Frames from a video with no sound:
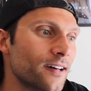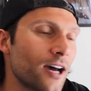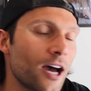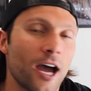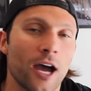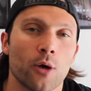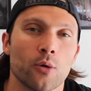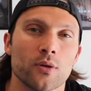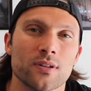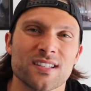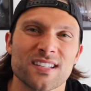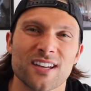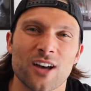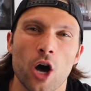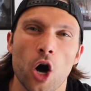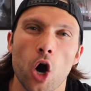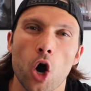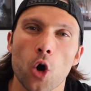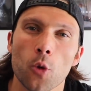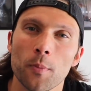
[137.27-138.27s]
I was
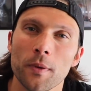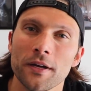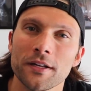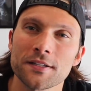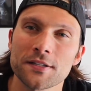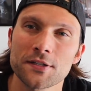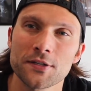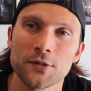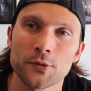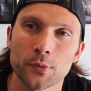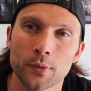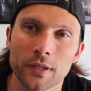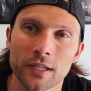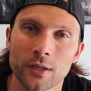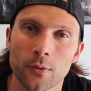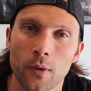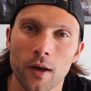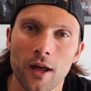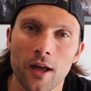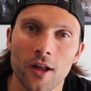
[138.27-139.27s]
hoping to do
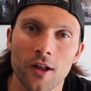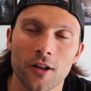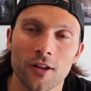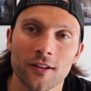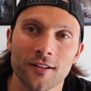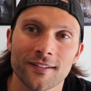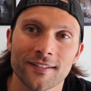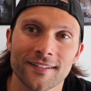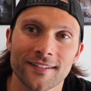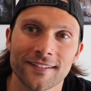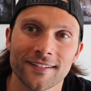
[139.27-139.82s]
really well,